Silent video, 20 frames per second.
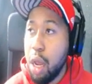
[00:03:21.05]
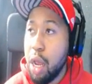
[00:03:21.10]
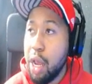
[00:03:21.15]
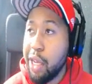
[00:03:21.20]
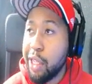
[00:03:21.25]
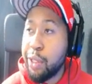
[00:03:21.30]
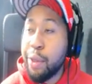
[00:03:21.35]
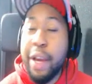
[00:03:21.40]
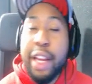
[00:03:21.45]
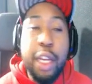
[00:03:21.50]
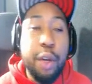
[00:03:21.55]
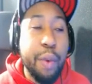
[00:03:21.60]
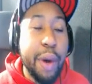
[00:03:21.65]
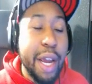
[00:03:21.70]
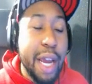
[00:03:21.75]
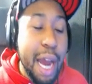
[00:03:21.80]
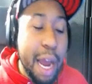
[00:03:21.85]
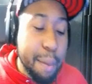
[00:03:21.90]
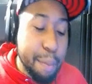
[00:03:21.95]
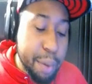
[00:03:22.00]
So anyway,
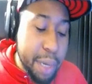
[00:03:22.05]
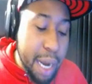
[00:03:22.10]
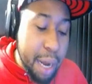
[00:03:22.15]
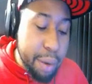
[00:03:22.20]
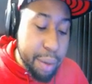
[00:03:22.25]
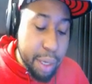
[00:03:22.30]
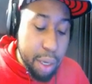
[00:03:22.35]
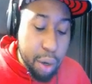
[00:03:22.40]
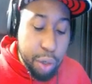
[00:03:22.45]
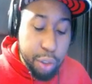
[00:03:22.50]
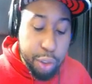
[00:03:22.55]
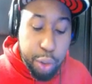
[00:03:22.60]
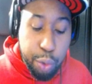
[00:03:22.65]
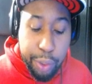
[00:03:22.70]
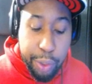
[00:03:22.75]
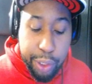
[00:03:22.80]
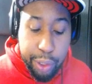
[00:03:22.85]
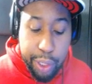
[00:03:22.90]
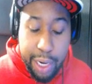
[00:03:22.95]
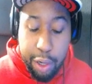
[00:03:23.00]
I put out on
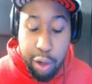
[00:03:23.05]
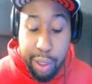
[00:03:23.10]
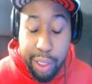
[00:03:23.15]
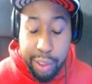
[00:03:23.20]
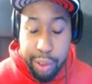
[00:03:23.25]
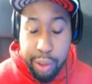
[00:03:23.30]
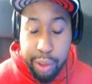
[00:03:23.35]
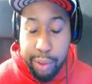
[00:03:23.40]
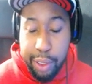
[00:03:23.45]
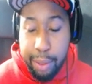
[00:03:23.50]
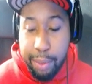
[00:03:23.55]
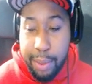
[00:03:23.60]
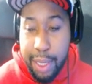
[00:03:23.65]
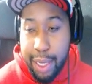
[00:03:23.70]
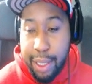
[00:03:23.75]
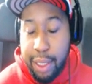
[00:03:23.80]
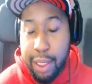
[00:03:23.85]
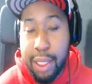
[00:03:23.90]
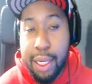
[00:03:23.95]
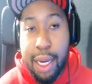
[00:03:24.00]
Twitter and on Instagram that
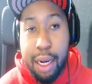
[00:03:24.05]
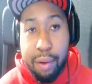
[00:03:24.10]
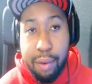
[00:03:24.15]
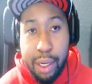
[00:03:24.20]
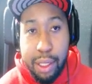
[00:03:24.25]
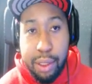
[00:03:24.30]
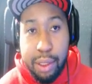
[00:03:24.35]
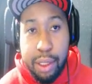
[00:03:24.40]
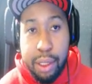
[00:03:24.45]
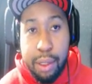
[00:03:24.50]
he got arrested.